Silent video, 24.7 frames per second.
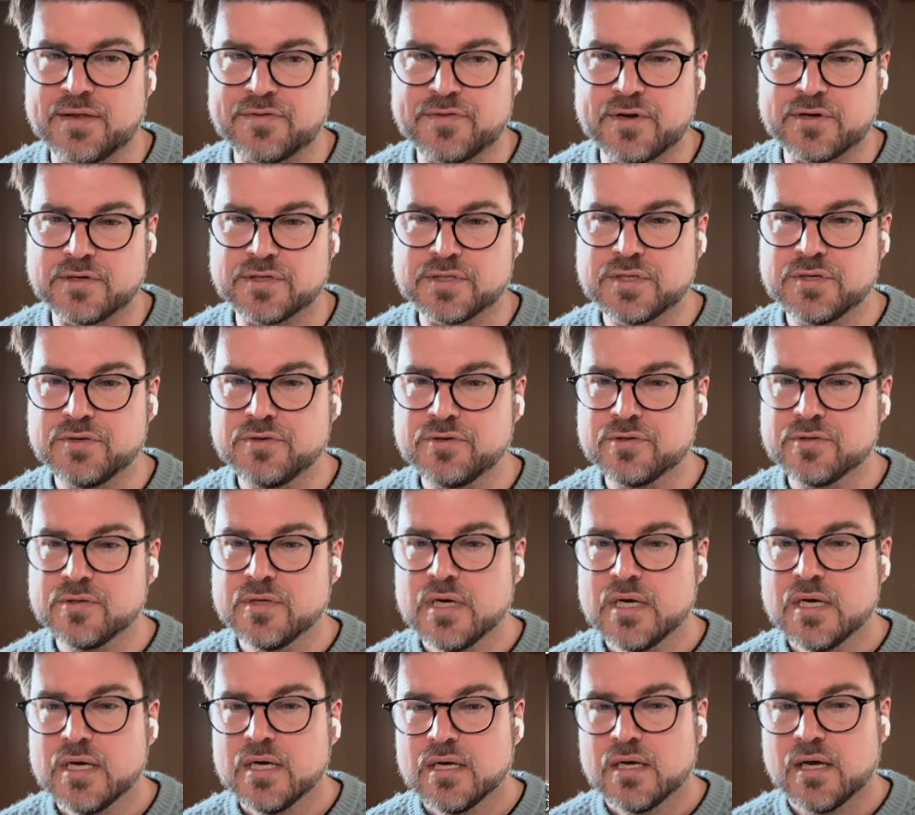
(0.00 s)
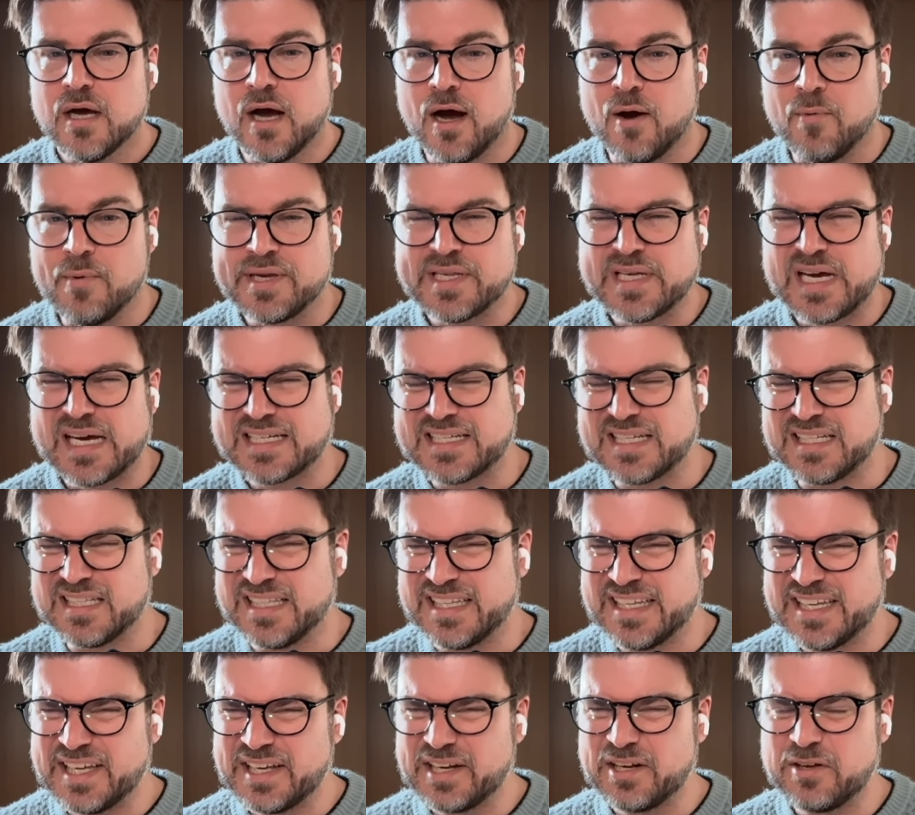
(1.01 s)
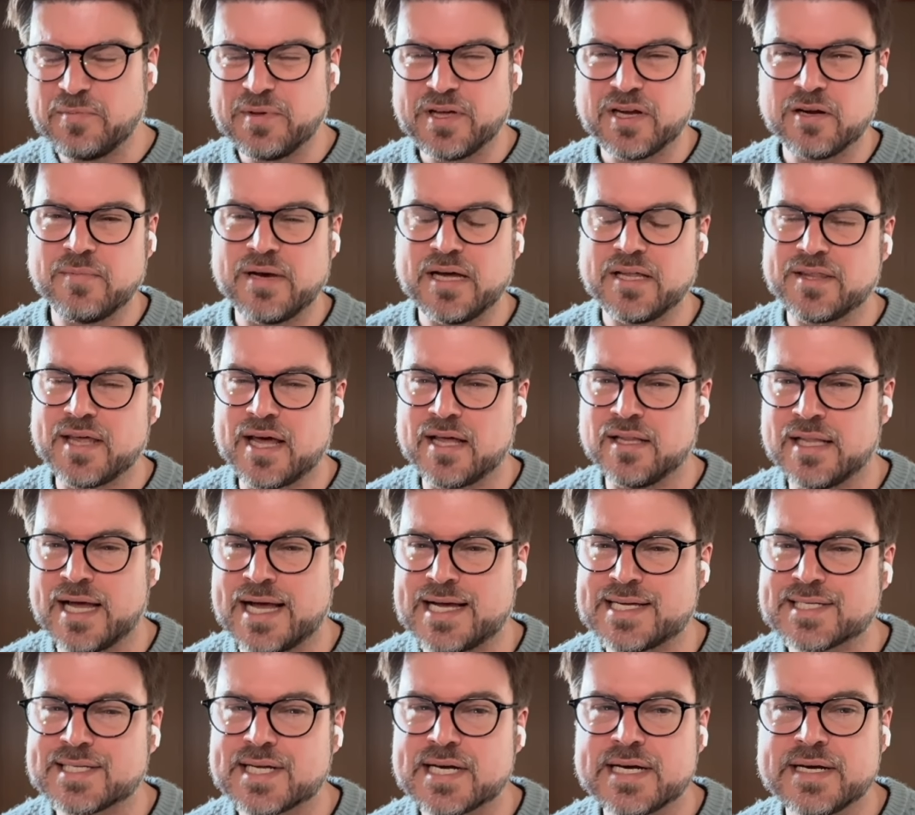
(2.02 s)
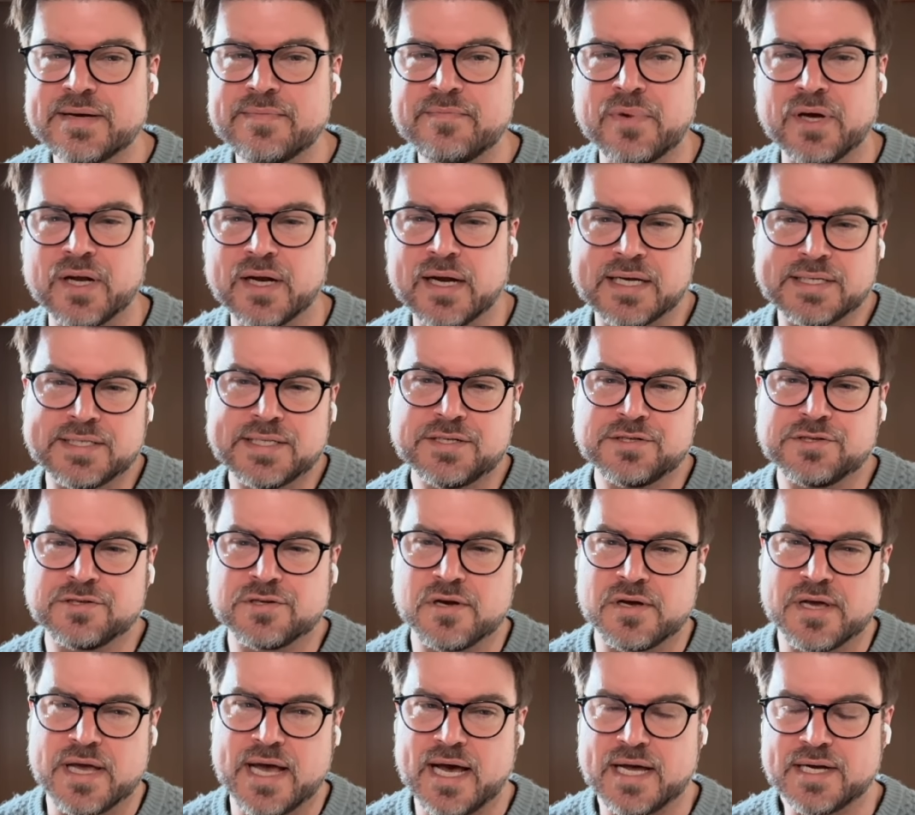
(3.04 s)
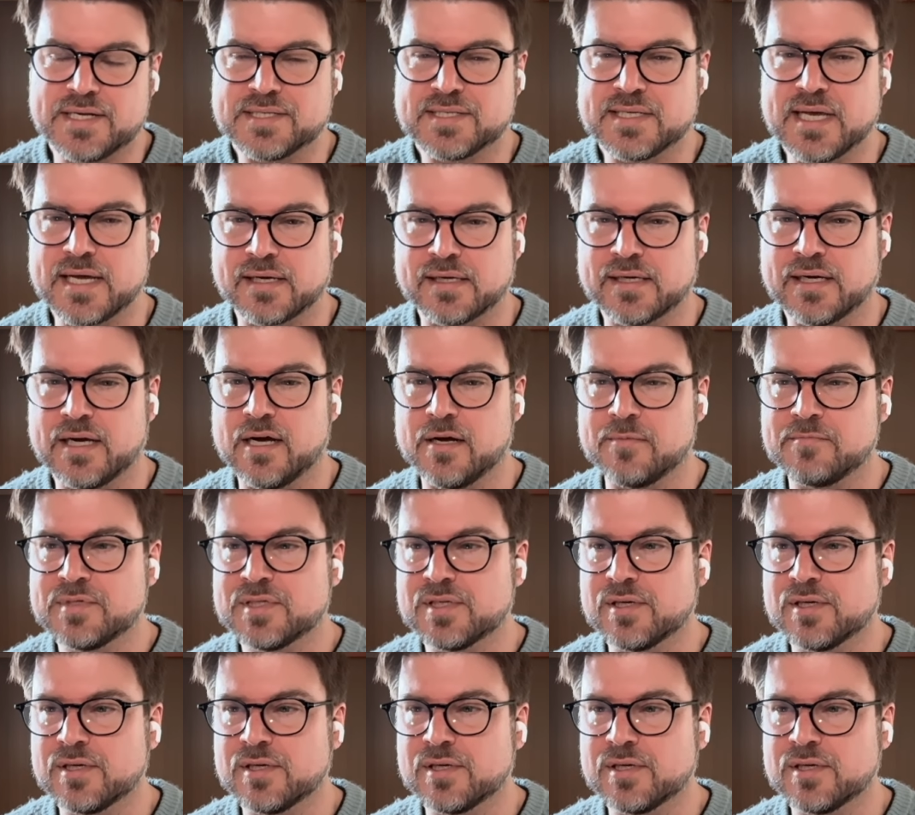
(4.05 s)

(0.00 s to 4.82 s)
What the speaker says: there too. We talked a little bit about that last time, but I didn't show you how to set it up.